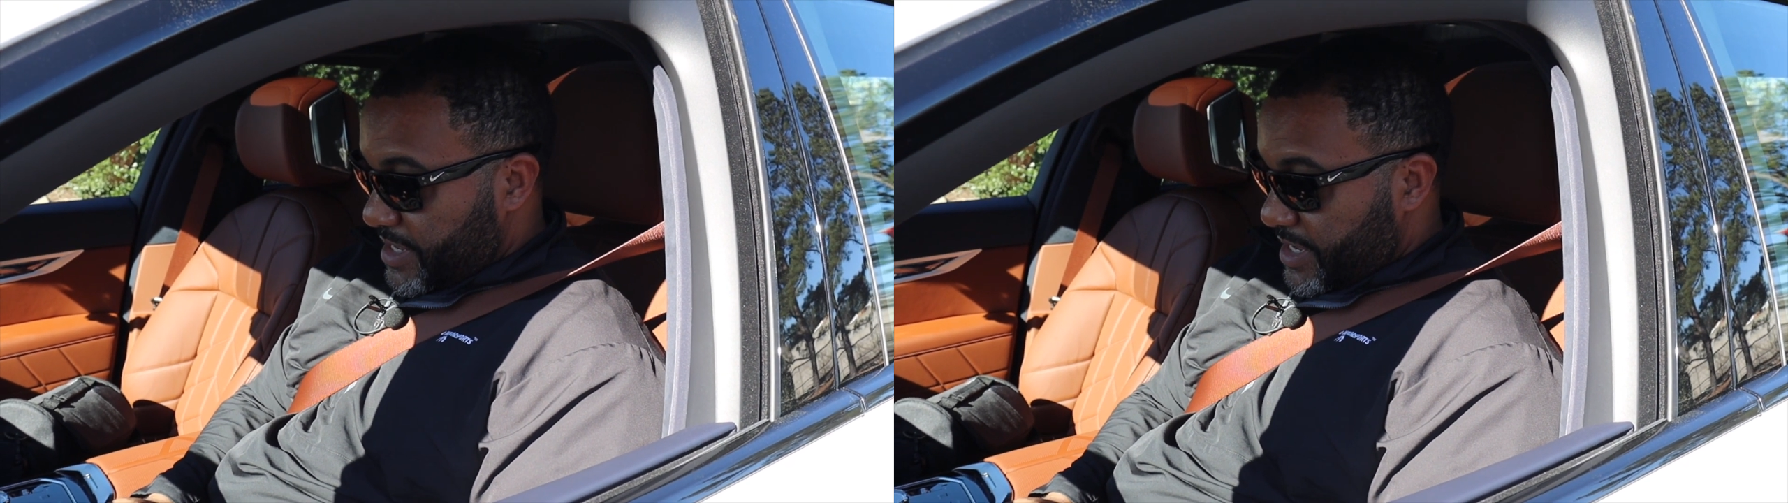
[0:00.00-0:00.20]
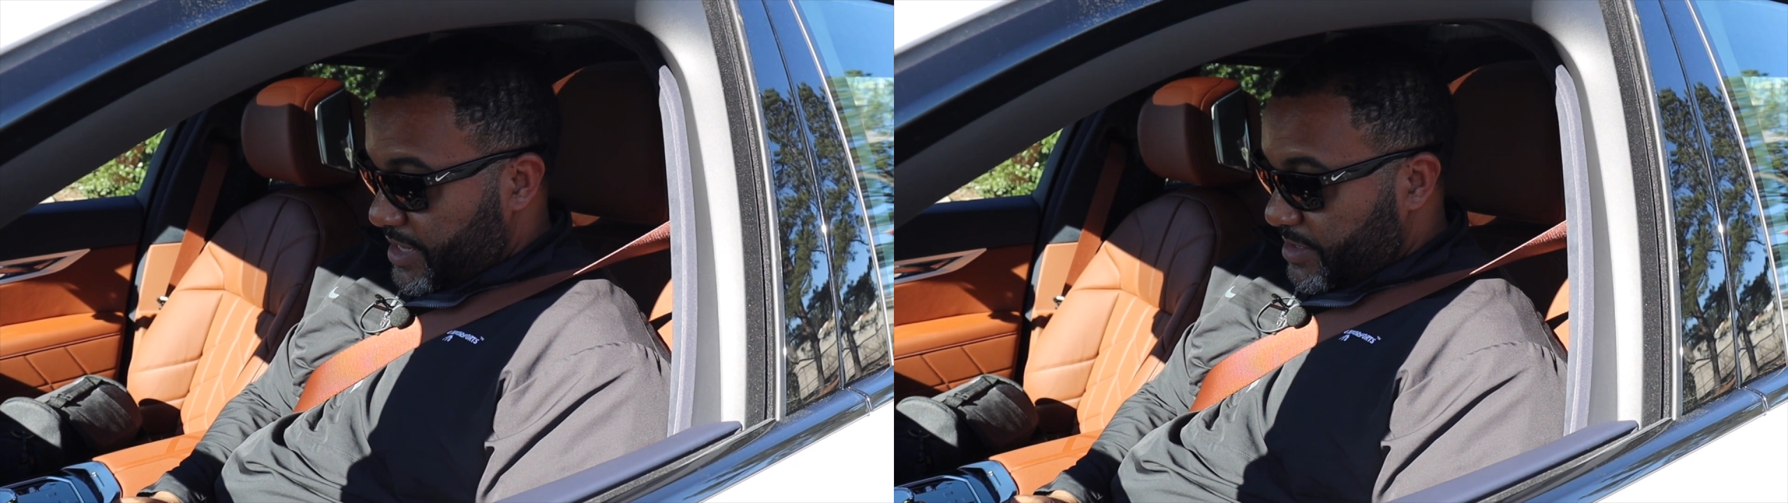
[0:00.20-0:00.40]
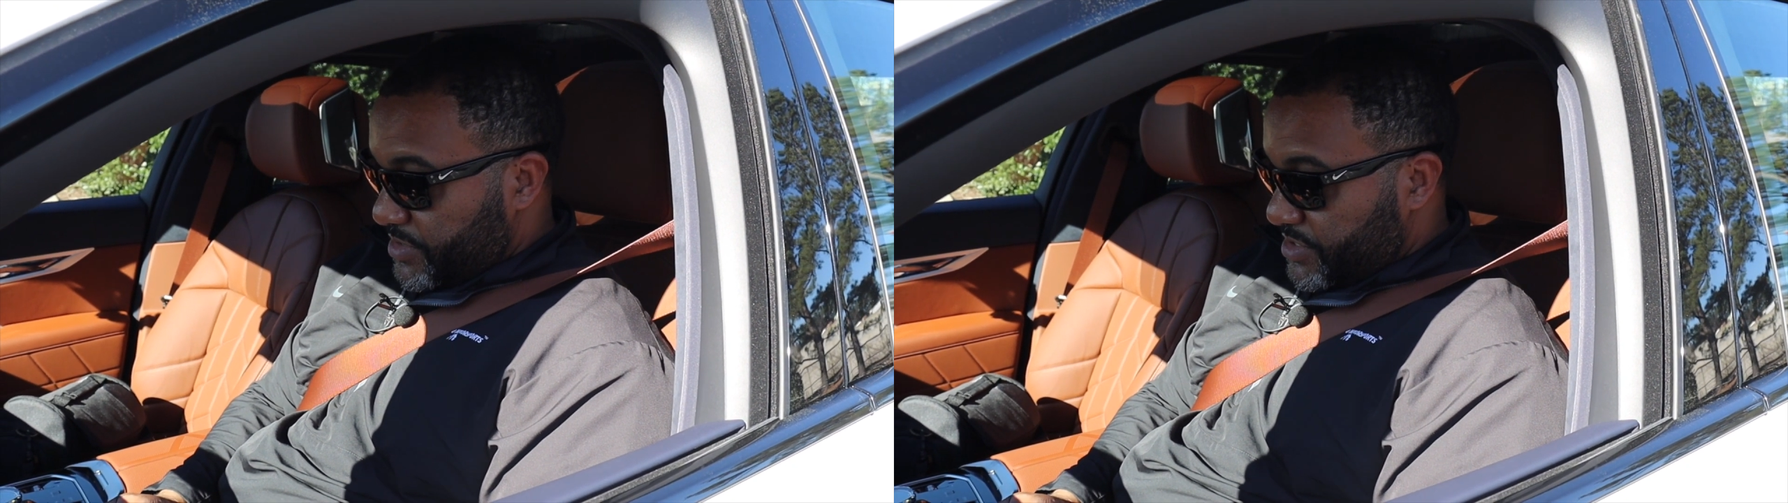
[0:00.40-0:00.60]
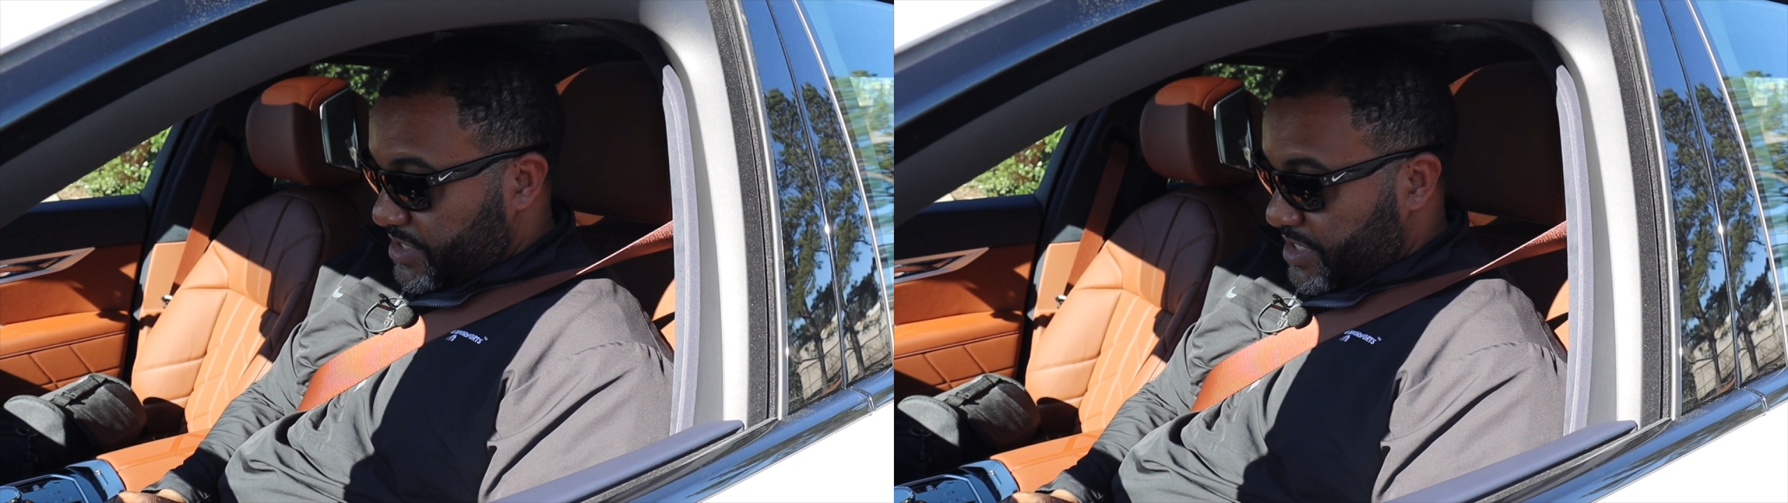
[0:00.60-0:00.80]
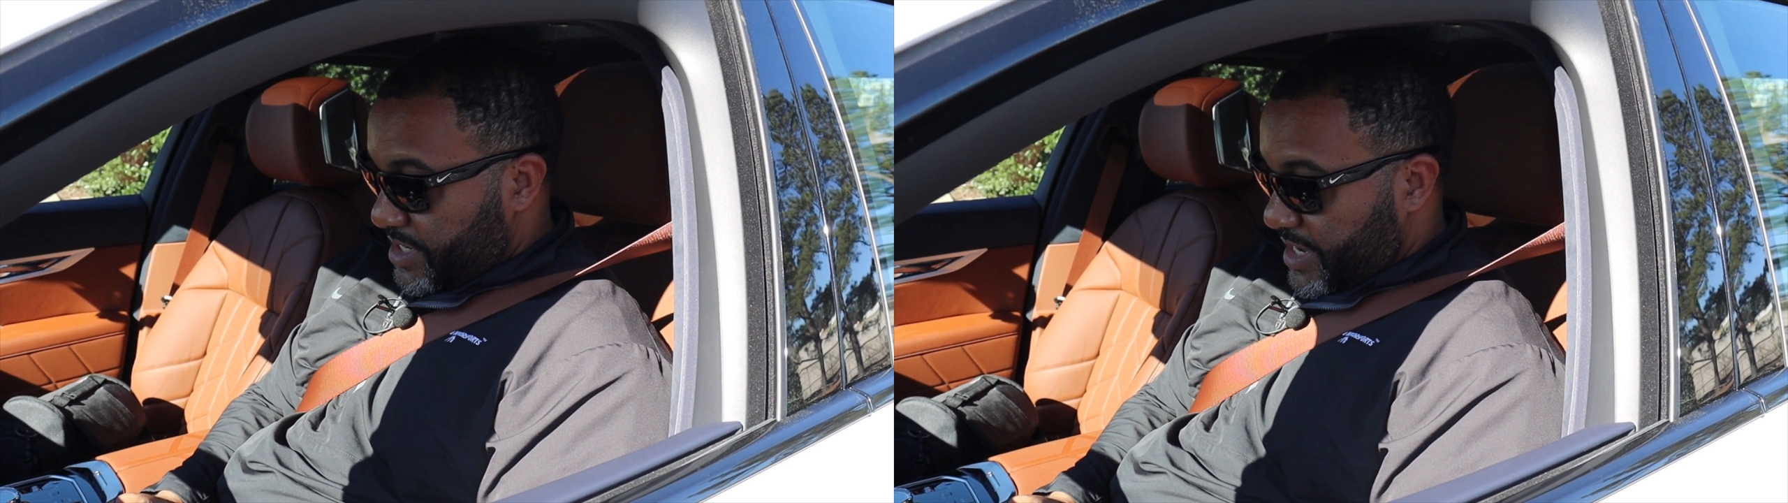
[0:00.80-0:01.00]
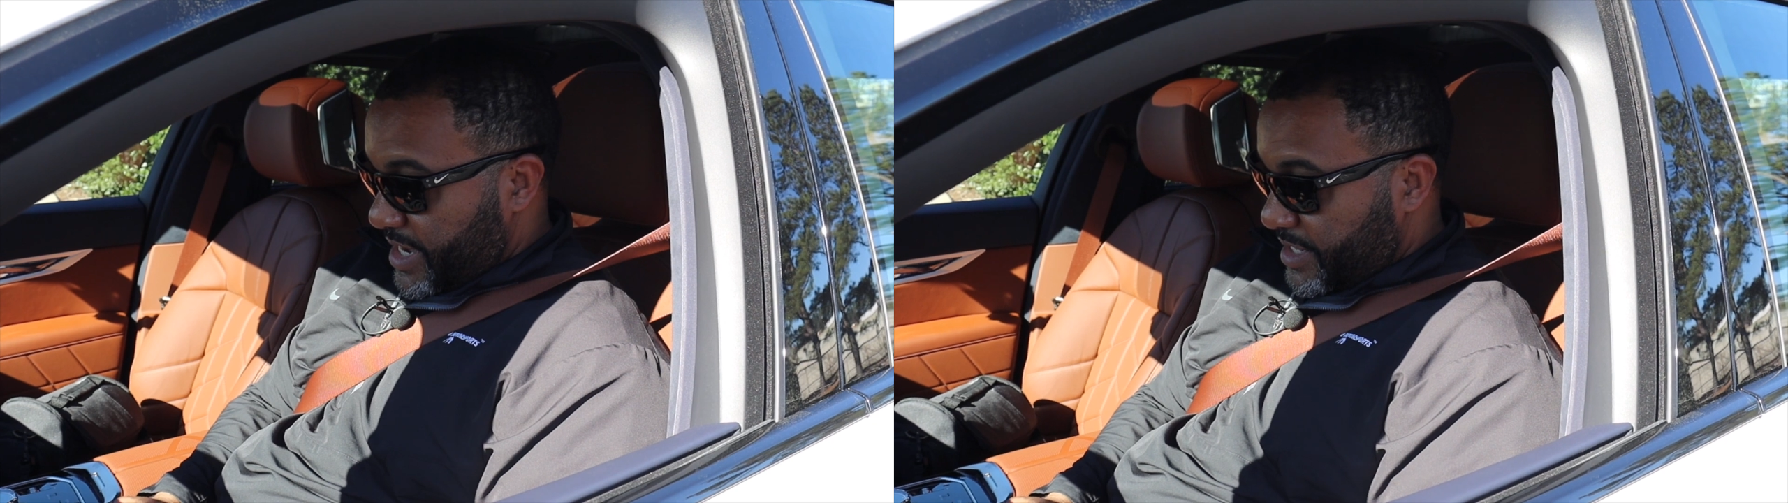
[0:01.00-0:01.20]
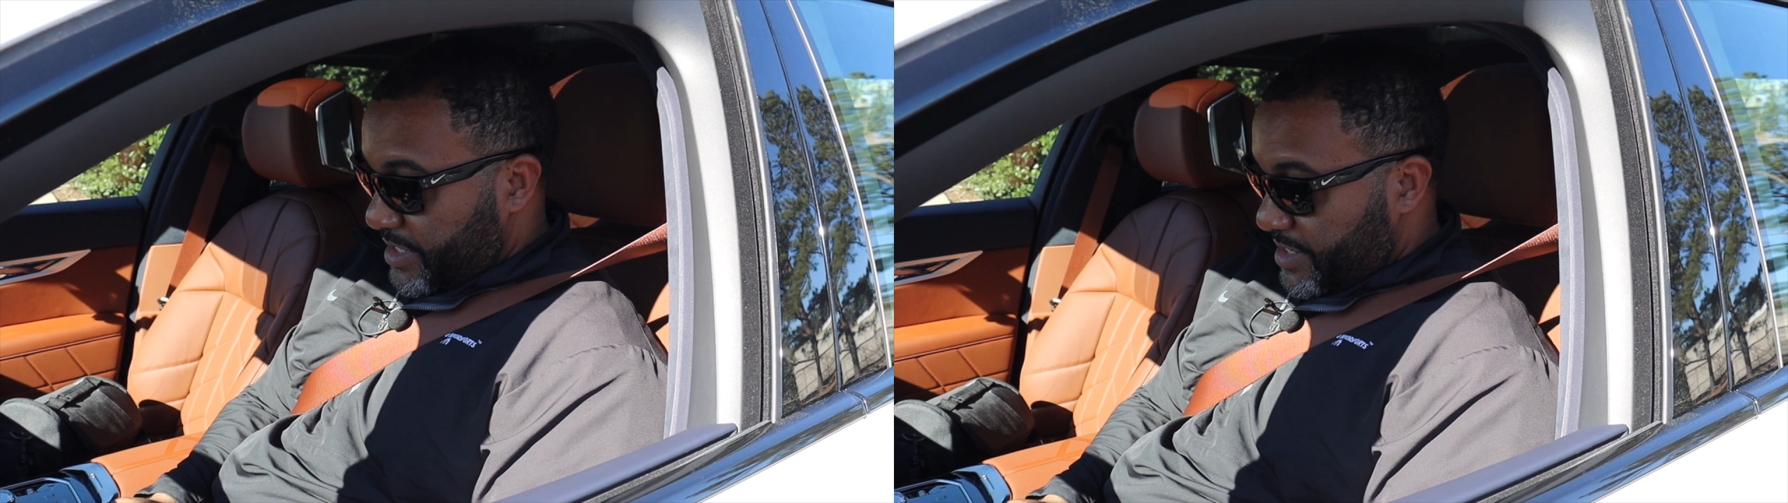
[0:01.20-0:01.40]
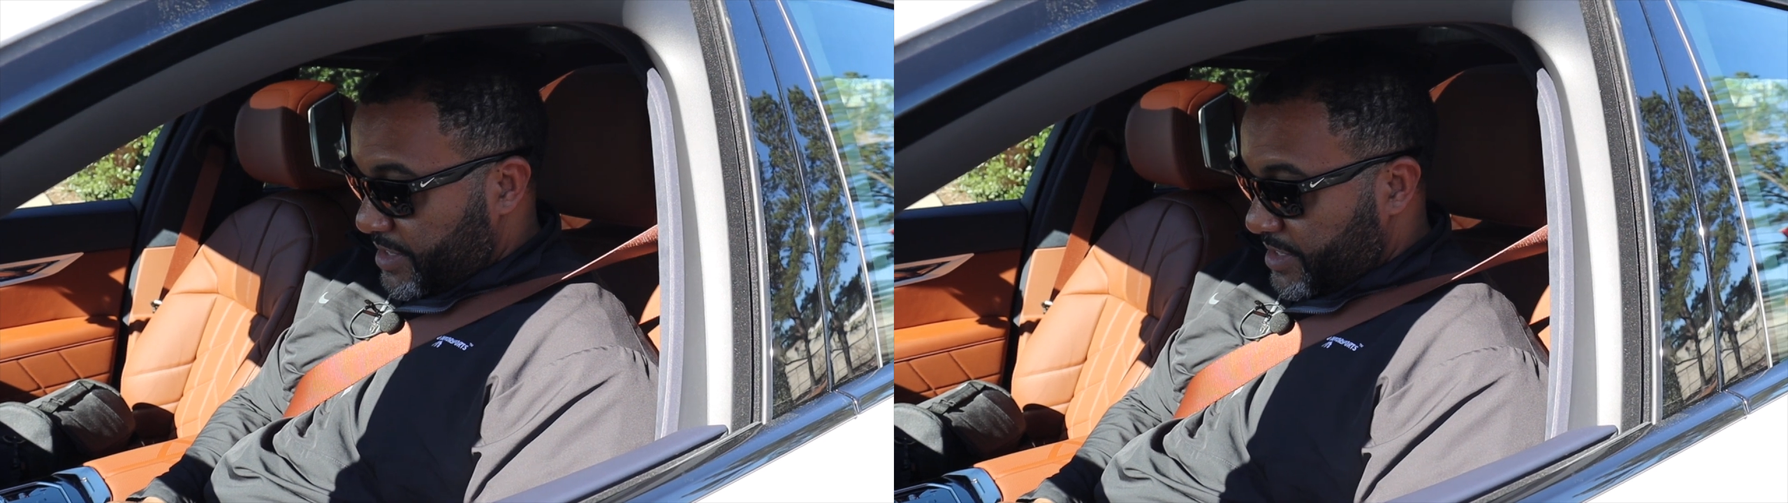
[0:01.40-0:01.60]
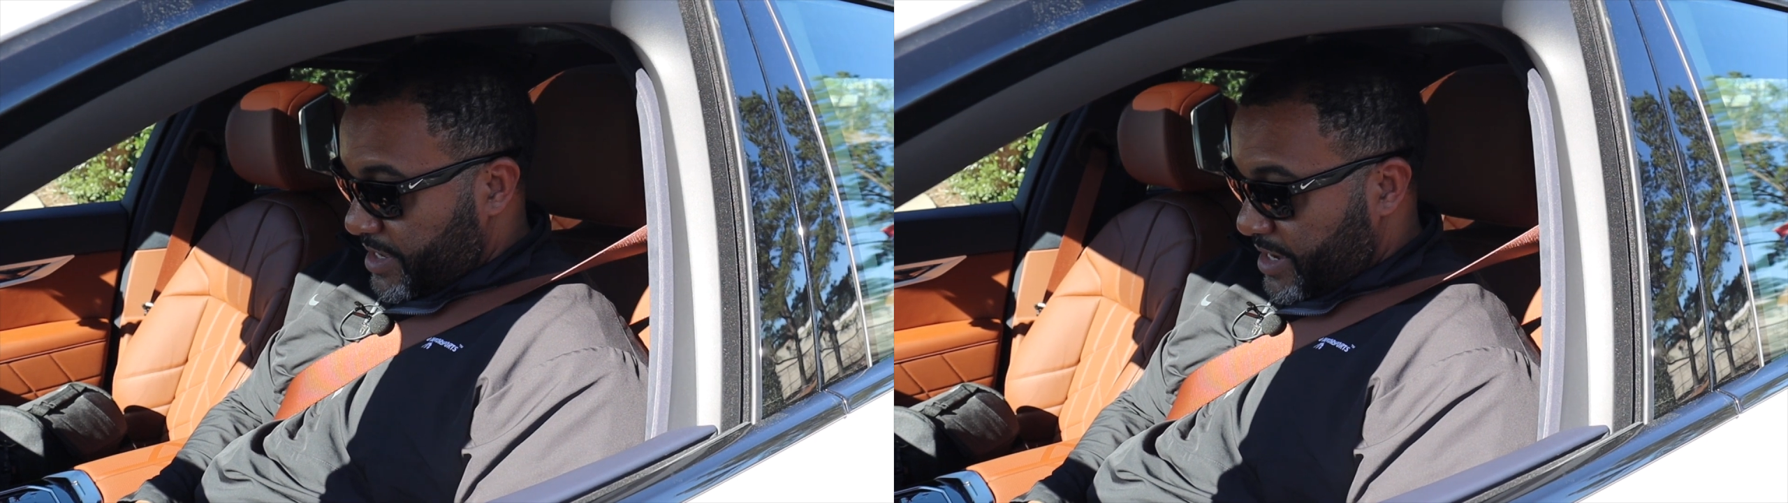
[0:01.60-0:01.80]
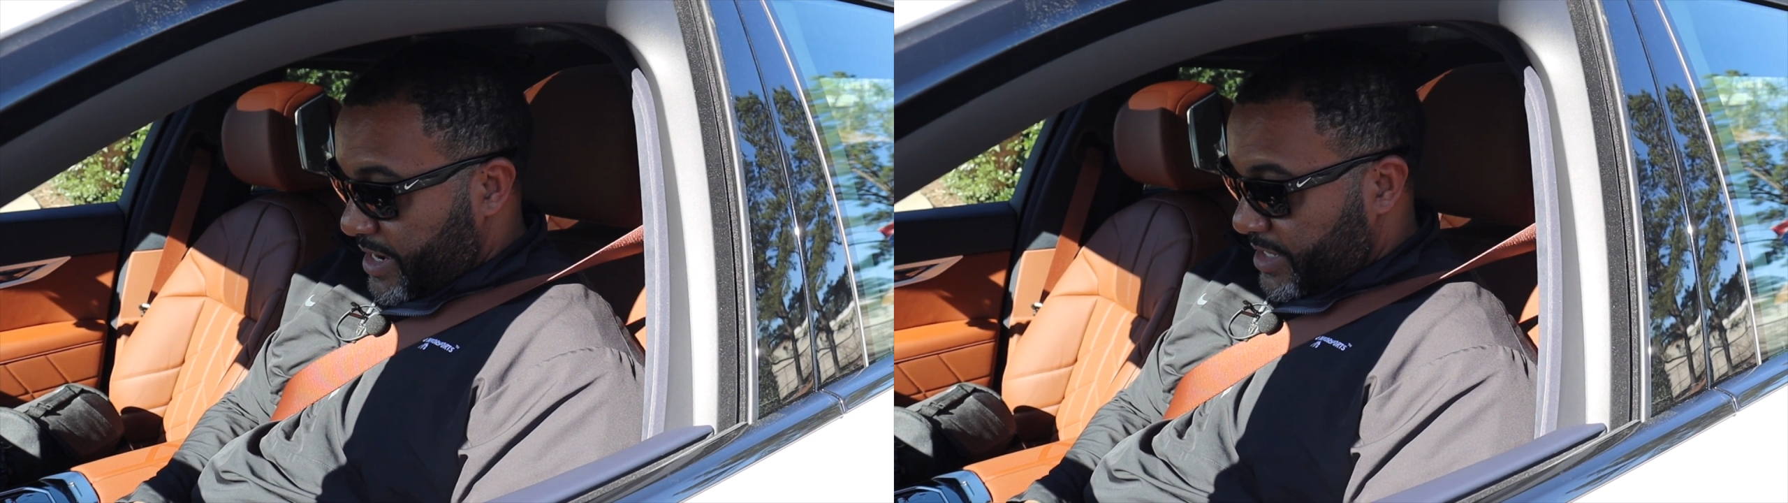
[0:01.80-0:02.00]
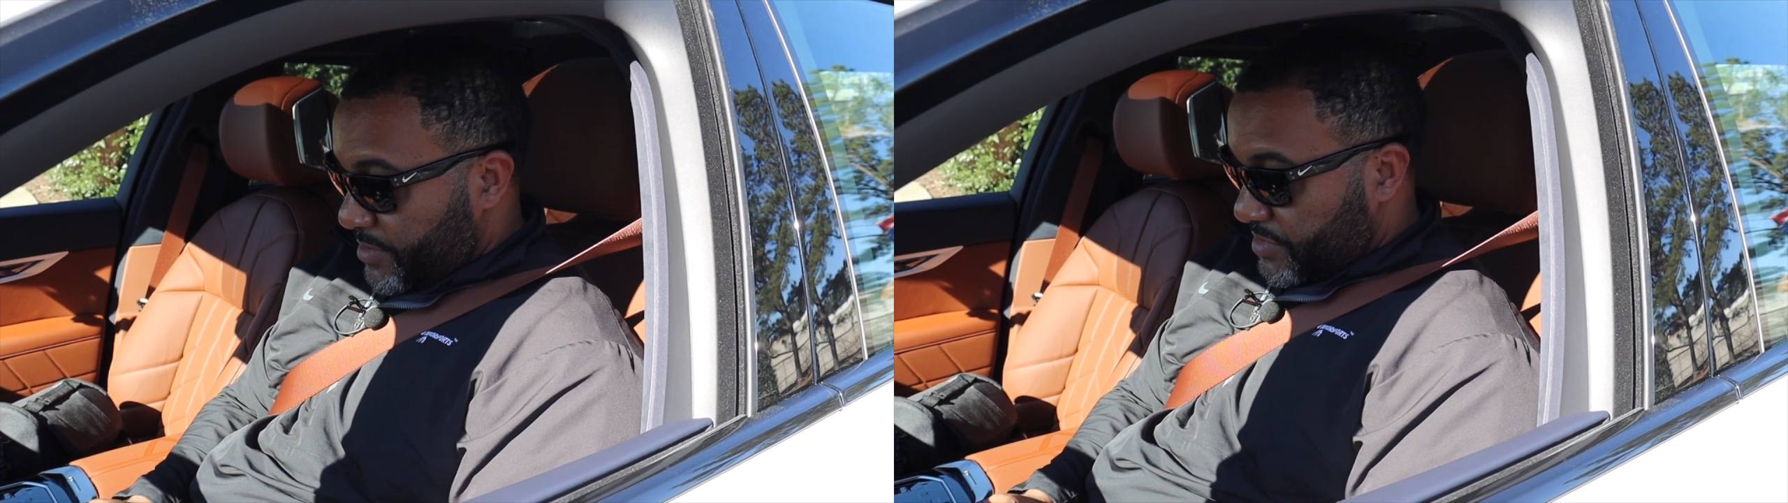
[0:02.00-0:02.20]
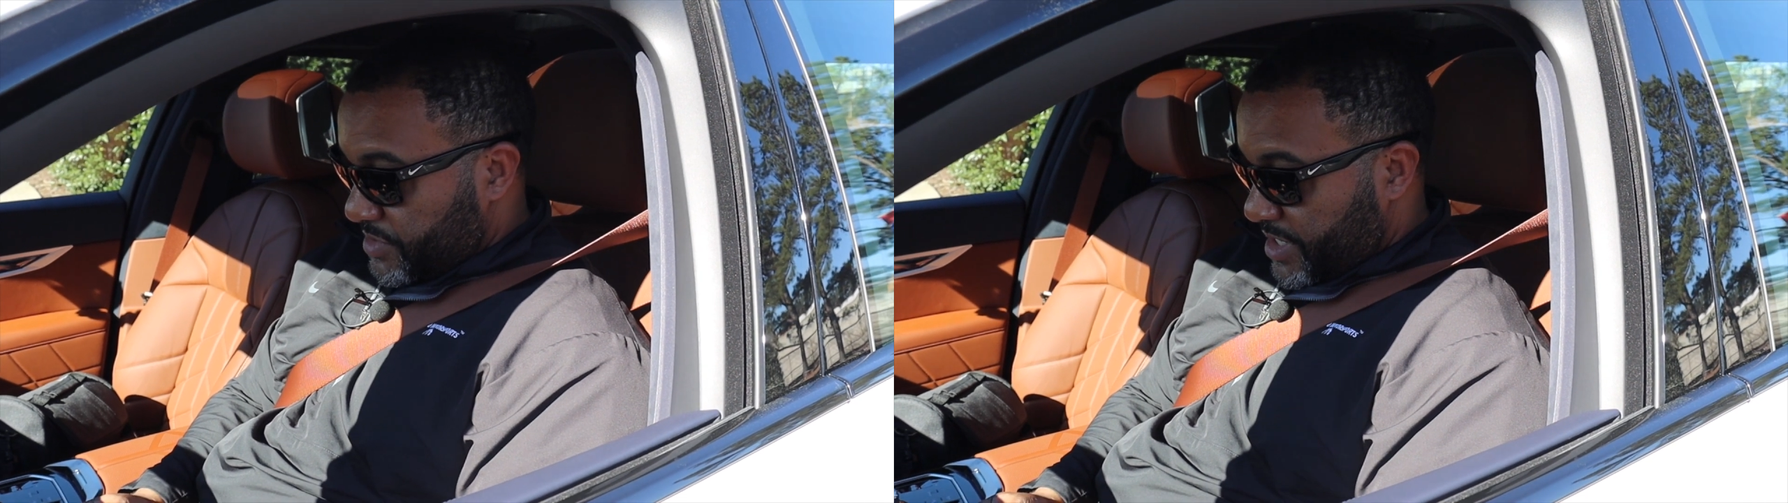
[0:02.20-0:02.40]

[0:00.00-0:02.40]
and let me see, I had another guy that was